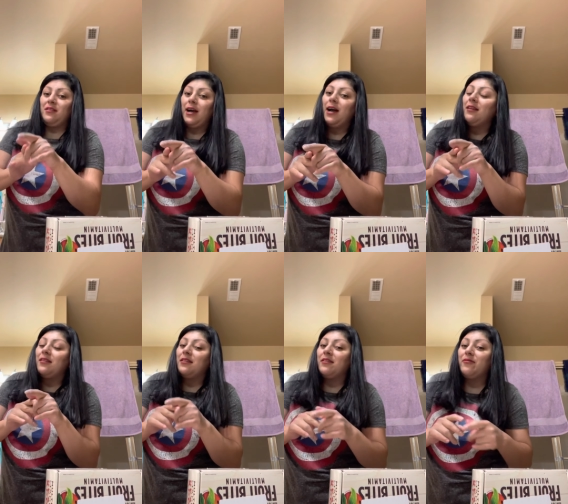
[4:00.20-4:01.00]
not
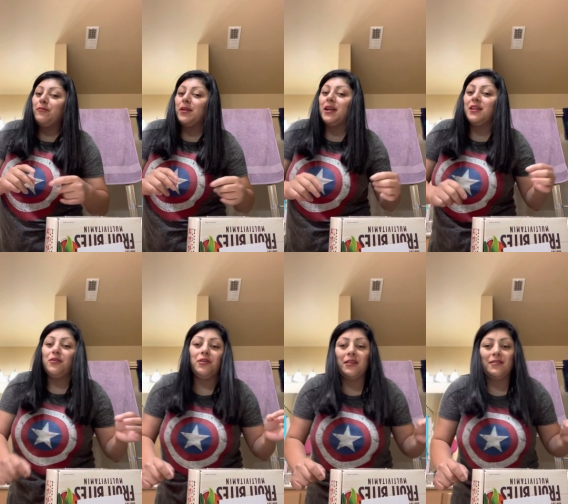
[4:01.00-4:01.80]
from Dunkin'
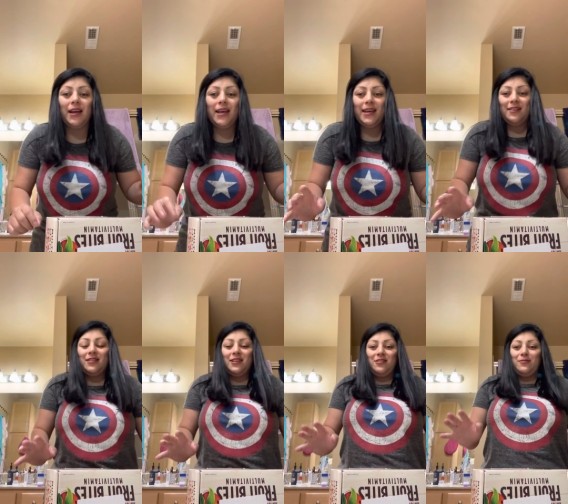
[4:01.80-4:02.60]
Donuts. I
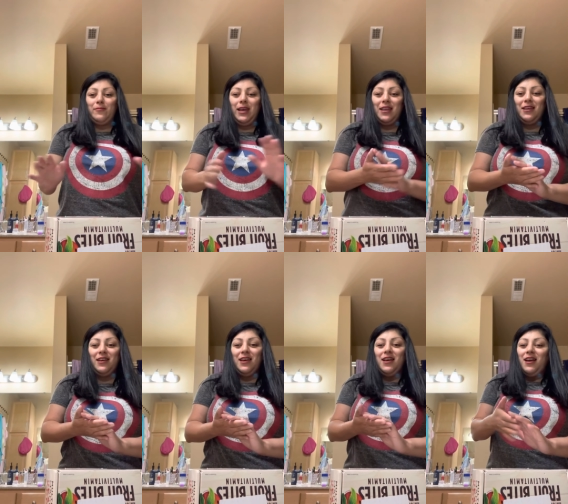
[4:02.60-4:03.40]
actually just made
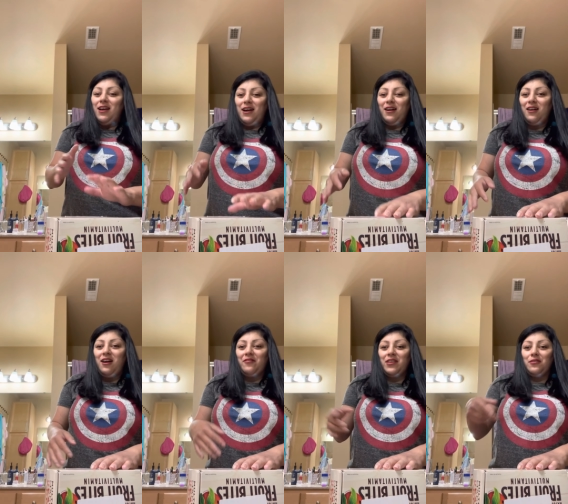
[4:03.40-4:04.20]
a
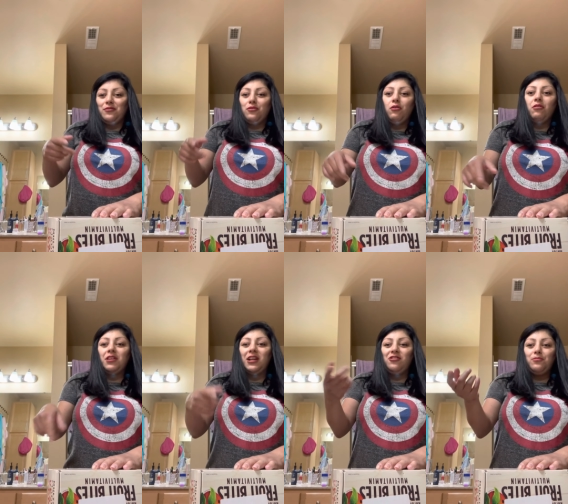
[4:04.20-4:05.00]
coffee that was cold
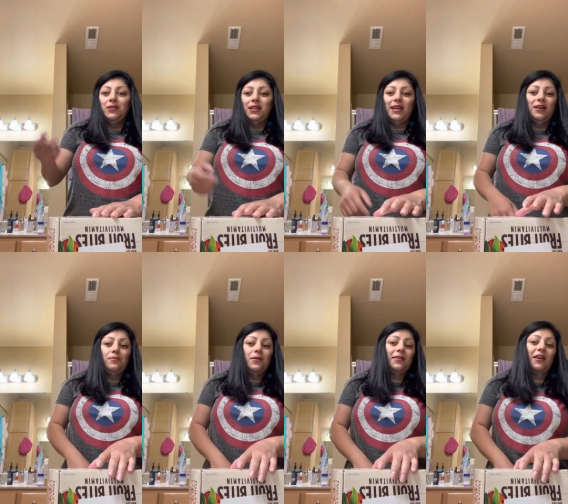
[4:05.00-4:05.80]
and I just put it in that
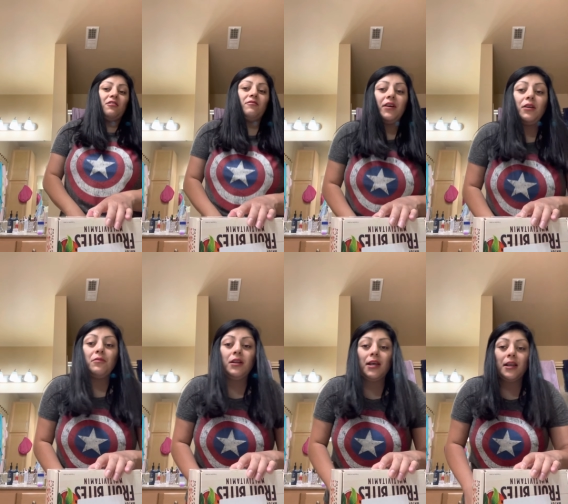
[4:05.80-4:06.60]
cup because I couldn't find
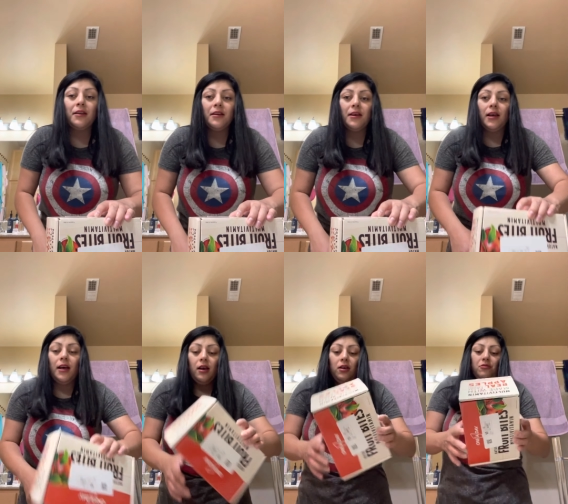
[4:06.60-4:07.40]
one. And
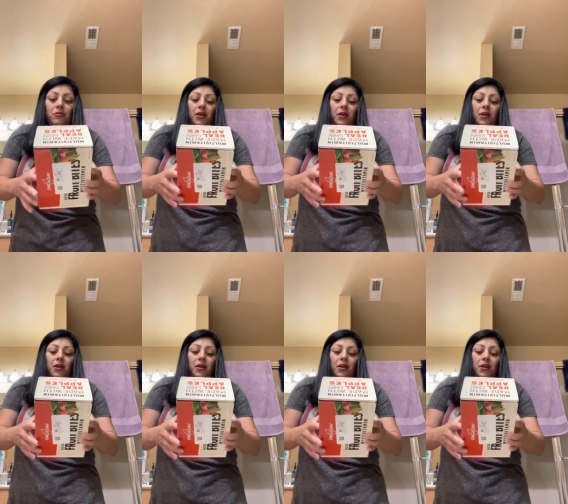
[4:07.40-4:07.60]
so,